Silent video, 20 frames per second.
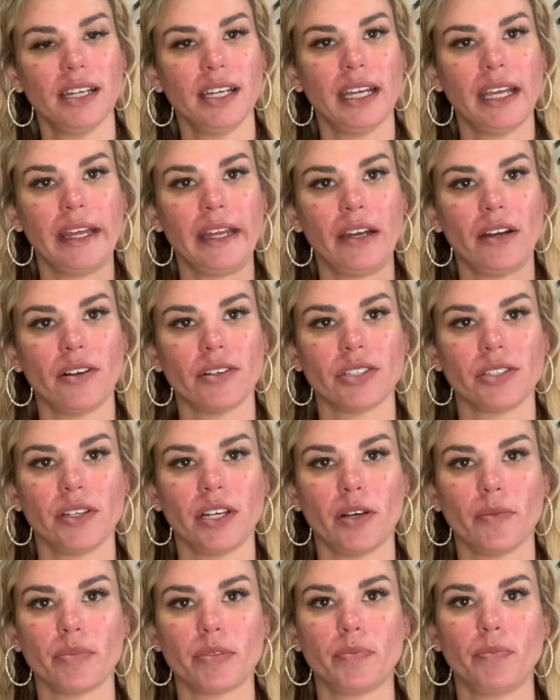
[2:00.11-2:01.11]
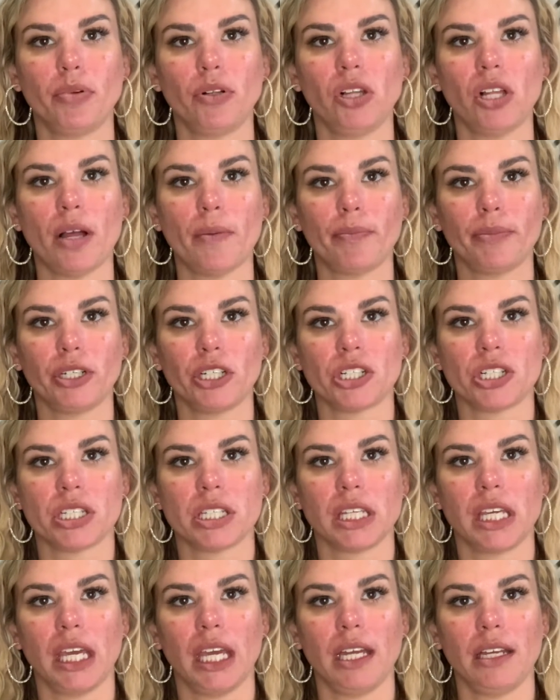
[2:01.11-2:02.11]
and it also helps plump your
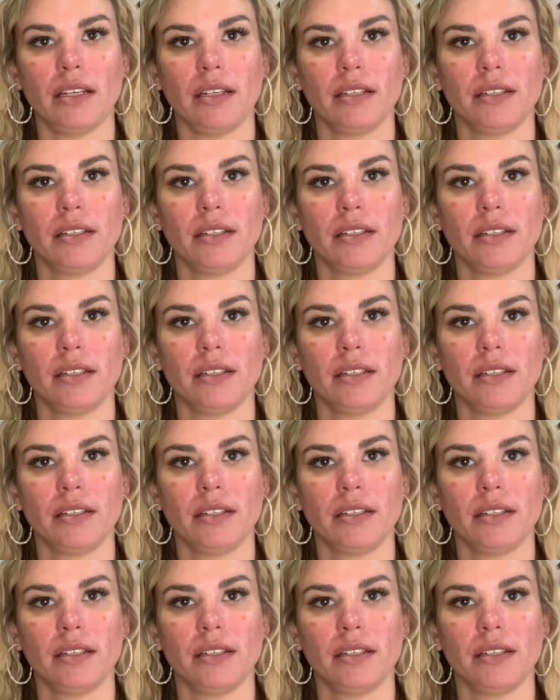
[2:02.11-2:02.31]
skin.